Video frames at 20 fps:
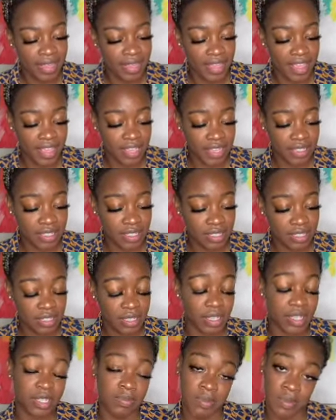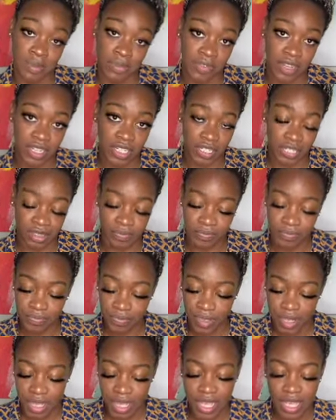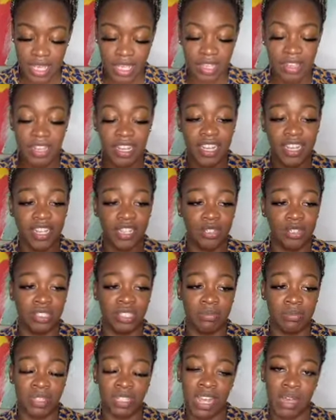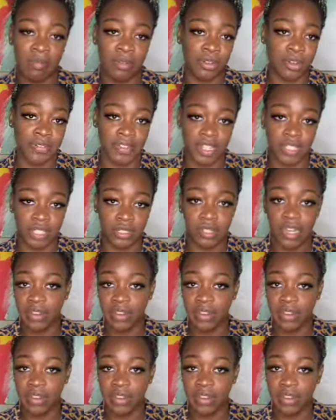This is motivation. You need to get you something that motivates you